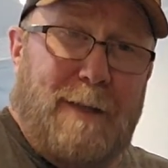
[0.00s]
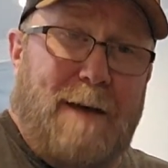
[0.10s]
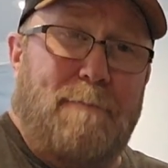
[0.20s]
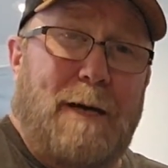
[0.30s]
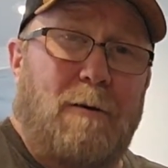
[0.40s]

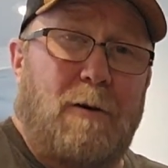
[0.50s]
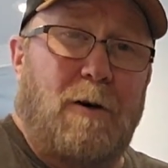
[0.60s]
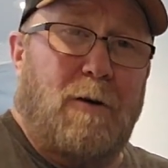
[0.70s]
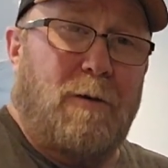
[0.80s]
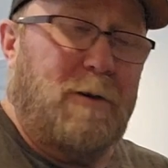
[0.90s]
that meat will
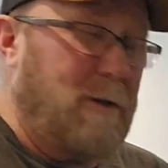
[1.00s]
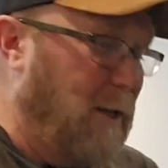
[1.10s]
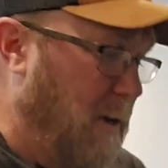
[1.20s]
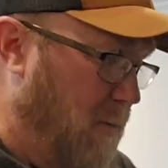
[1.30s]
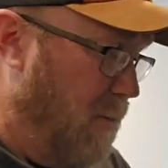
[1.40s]
cook real
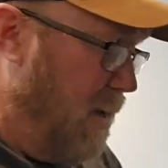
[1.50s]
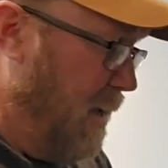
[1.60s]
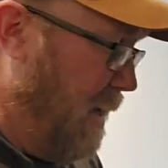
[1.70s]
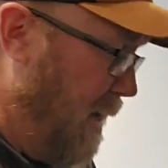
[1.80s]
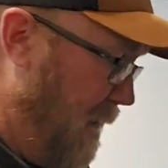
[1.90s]
slow,
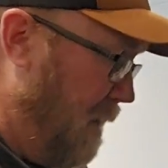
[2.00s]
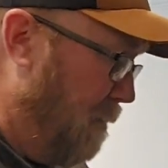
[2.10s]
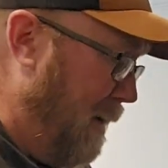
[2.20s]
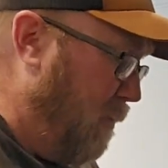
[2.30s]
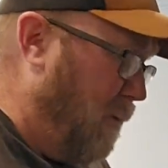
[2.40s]
and
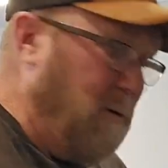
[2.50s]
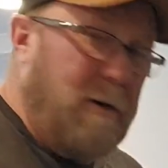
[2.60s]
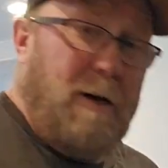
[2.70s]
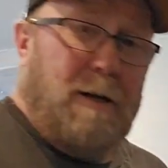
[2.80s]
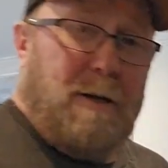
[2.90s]
it'll be real
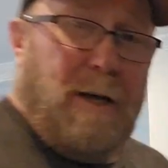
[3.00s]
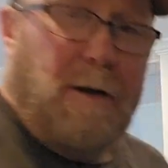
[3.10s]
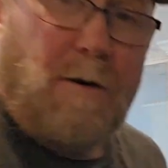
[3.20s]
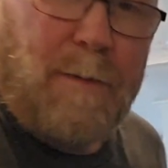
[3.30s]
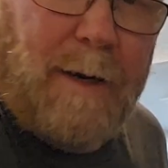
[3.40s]
good and
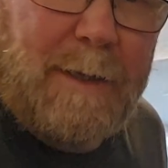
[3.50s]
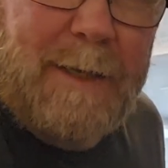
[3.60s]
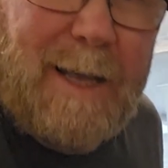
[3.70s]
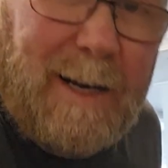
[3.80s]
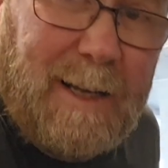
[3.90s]
tender. But let's
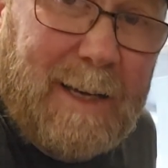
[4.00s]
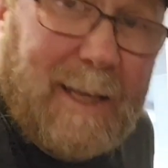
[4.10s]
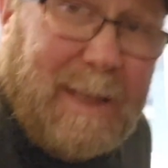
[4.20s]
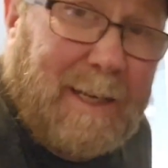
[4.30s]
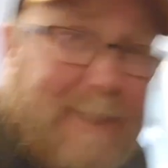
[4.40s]
get a look
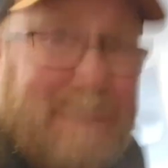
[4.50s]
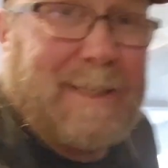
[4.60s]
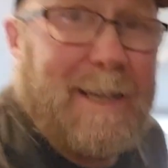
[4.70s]
at this and